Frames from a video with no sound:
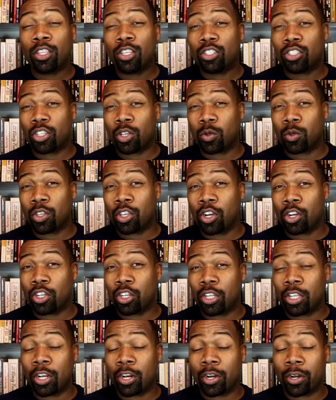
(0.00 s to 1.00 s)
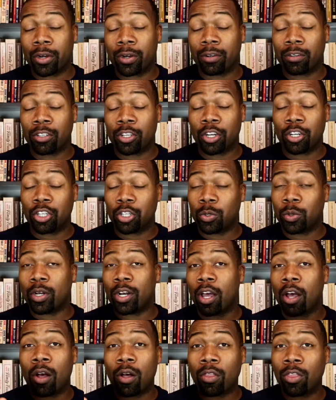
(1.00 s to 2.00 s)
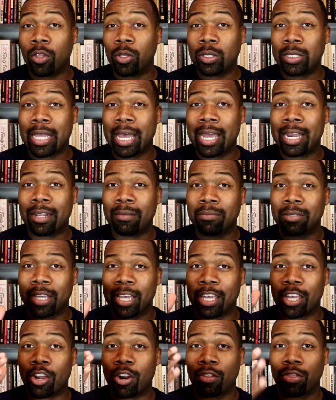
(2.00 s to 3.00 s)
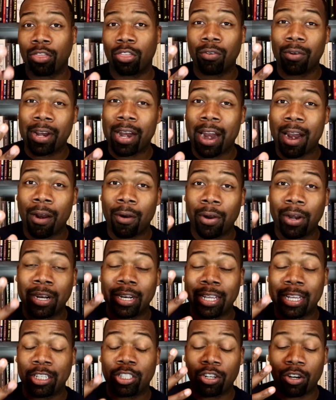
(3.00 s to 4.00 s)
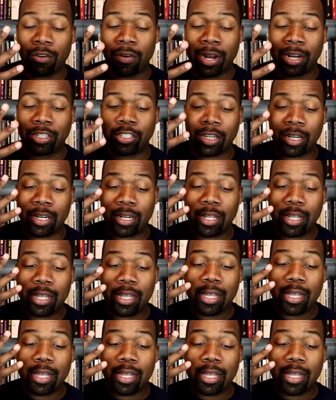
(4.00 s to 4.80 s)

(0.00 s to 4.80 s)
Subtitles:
So you're doing all those items in your 3-hour lead generation